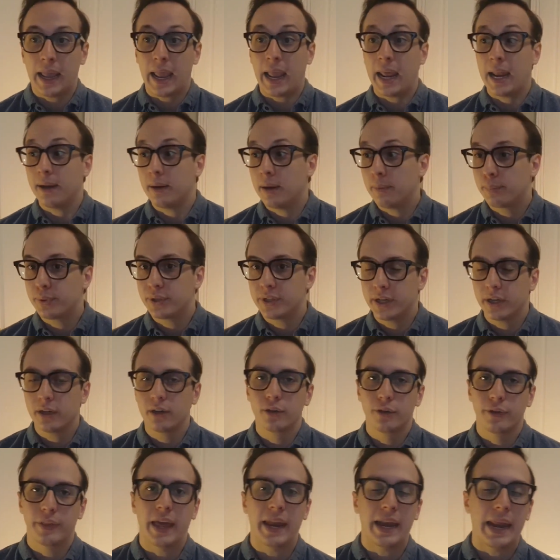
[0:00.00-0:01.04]
And in
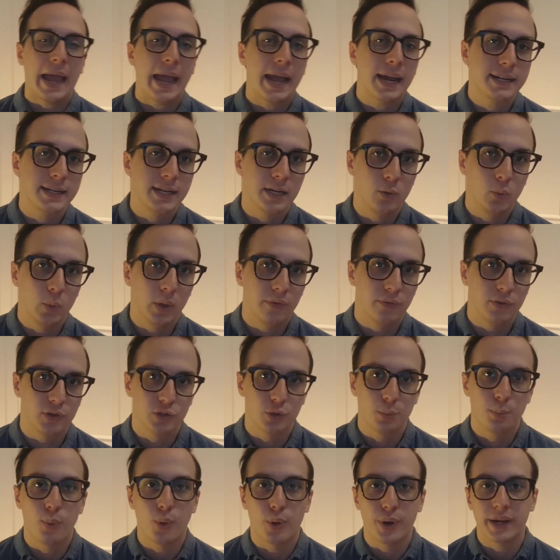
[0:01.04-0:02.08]
particular, that acting win for
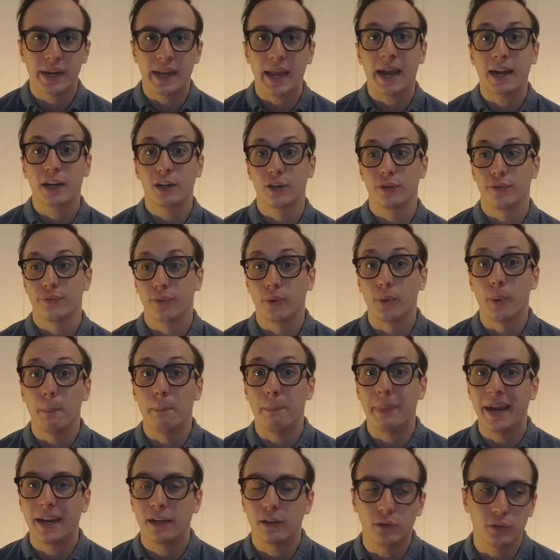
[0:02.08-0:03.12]
supporting actor for
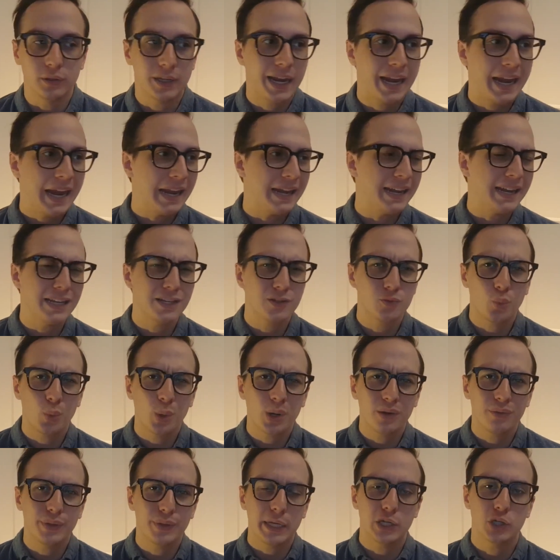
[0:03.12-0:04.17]
Michael Caine is
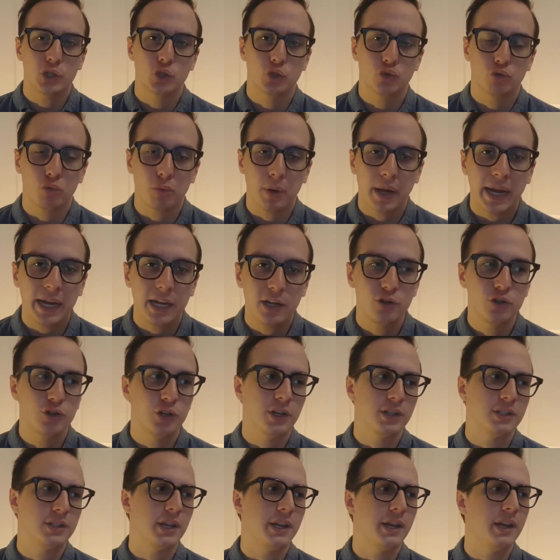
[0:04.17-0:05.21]
one of the
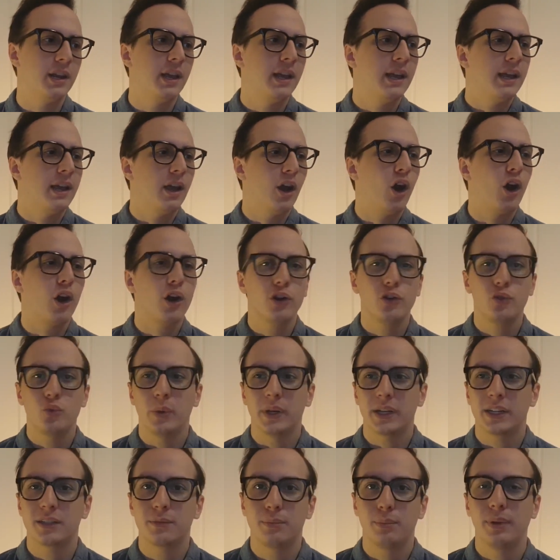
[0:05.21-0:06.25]
strangest and hard
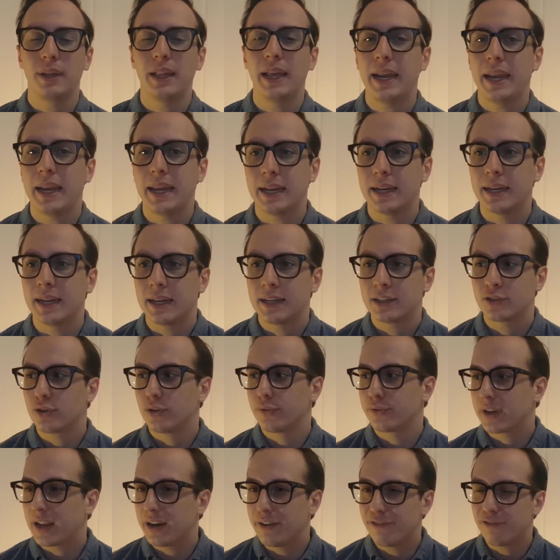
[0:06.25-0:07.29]
to explain,
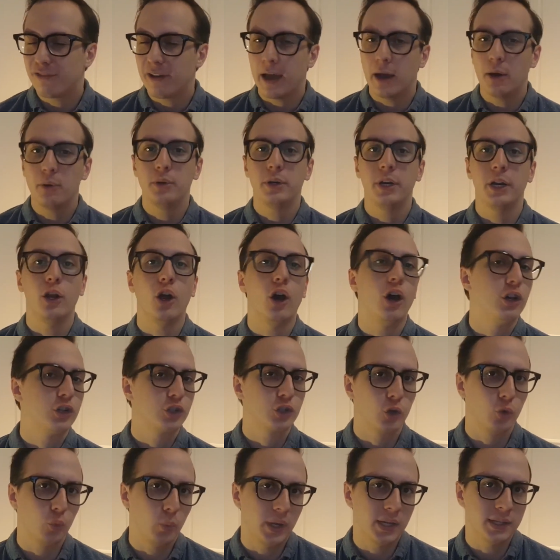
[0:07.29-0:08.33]
sort of confounding
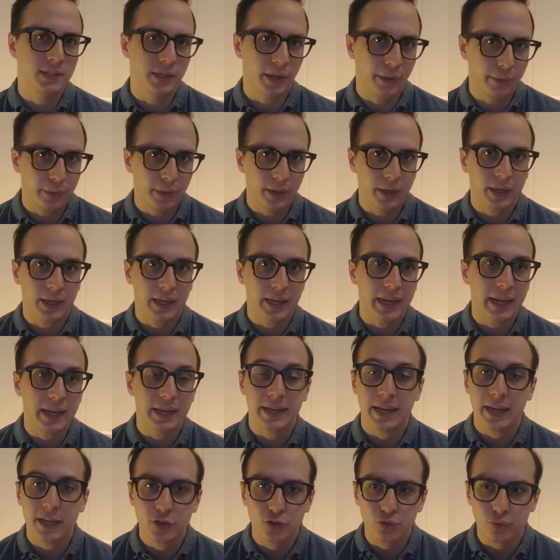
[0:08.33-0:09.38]
Oscar wins, I think,
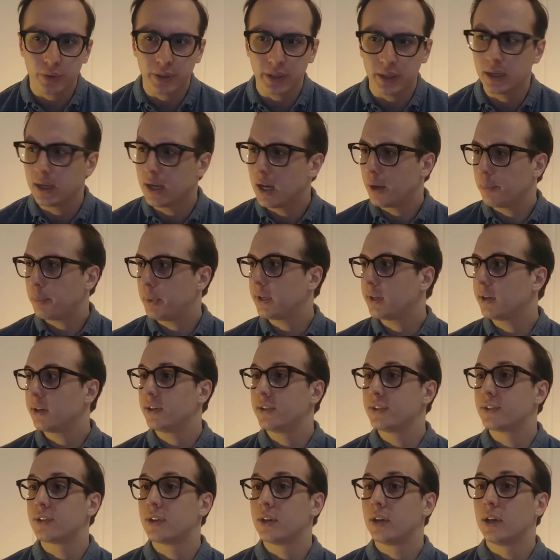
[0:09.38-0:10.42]
in history.
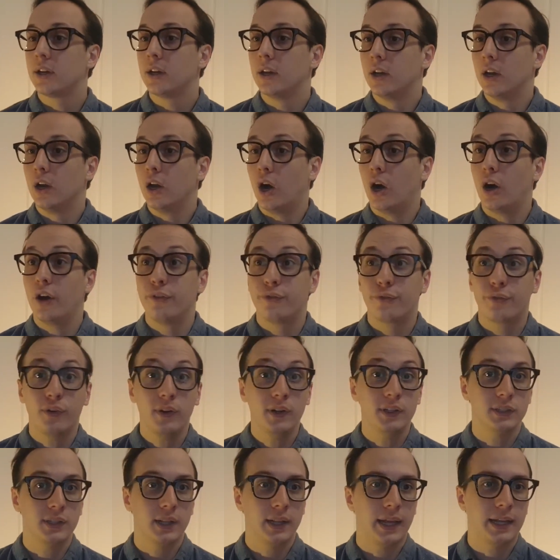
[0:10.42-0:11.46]
Because on
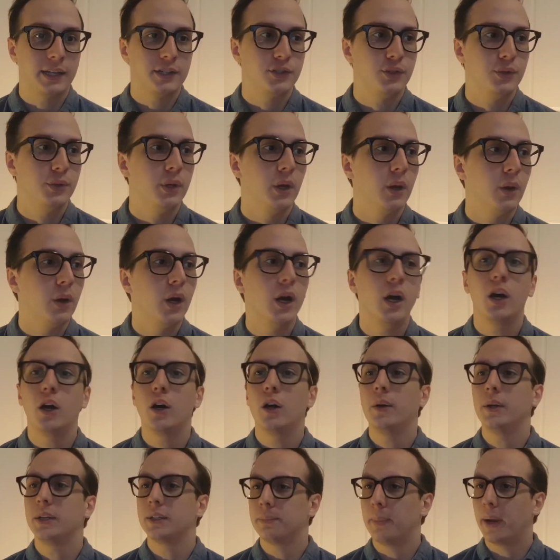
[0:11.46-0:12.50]
first glance, you go,
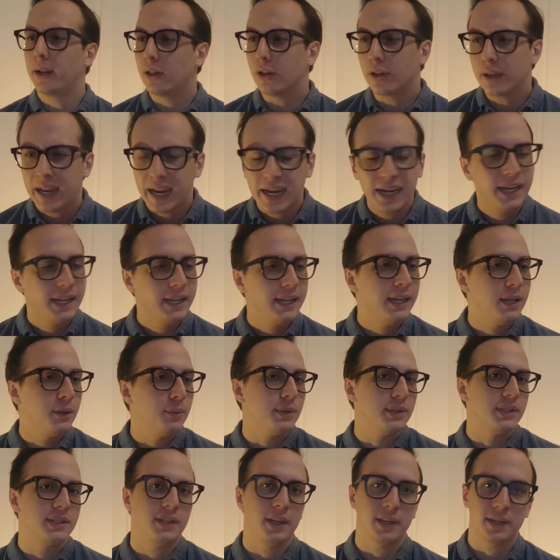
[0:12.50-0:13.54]
oh, it's Michael Caine, he
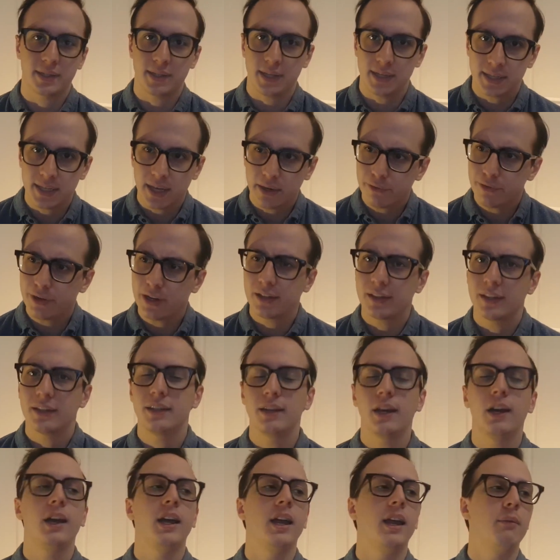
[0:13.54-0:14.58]
was 67 at the
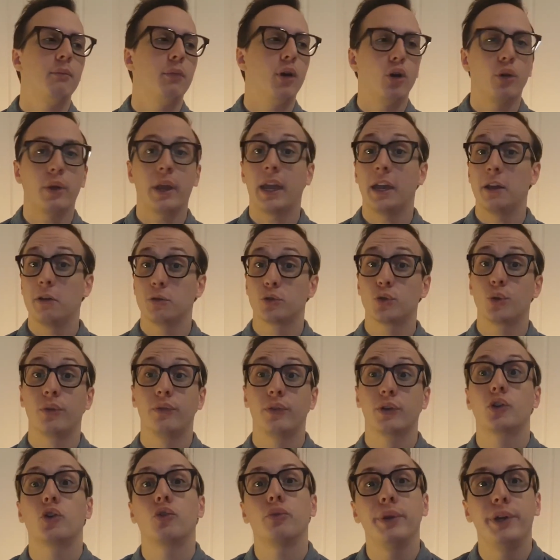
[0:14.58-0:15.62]
time, okay, it was sort
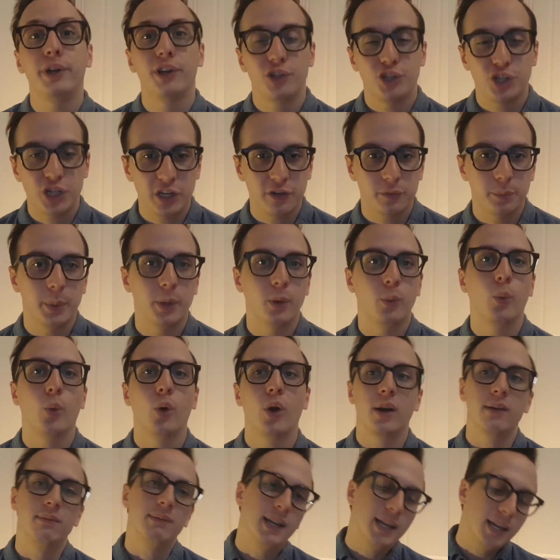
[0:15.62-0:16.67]
of a career achievement
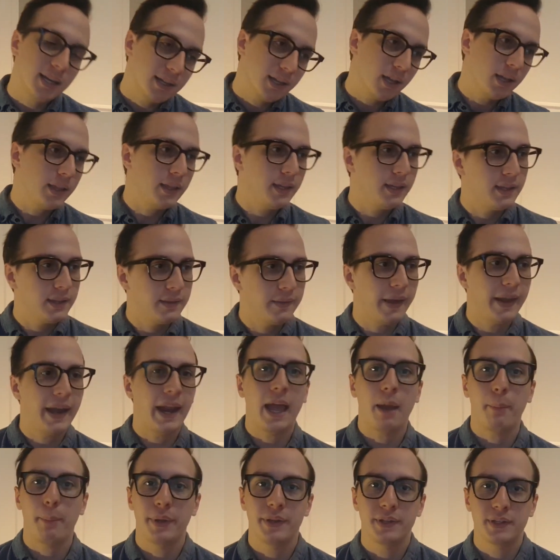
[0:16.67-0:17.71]
award. That
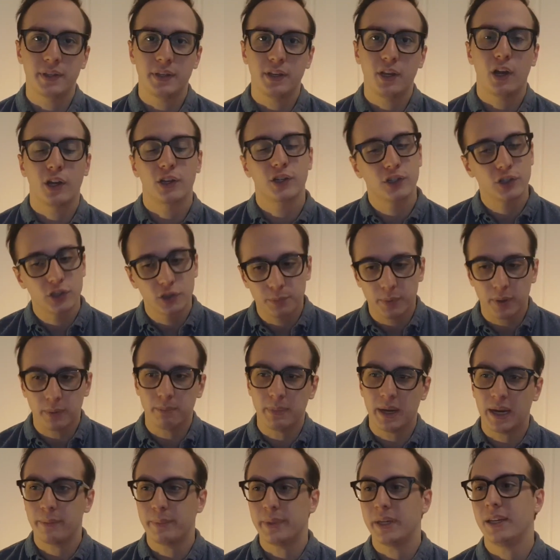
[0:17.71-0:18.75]
happens at the Oscars,
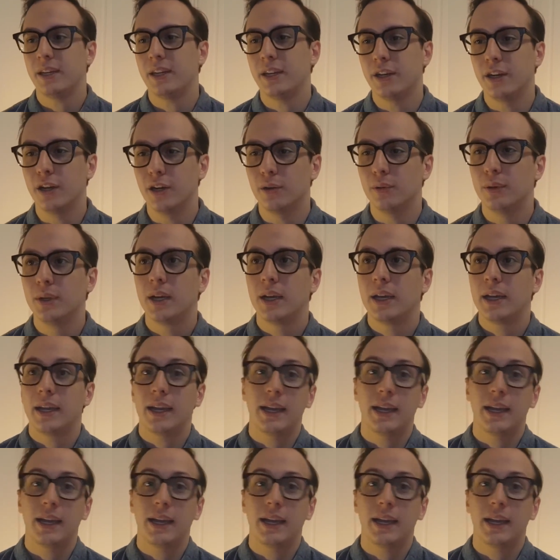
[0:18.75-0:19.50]
but maybe, you know,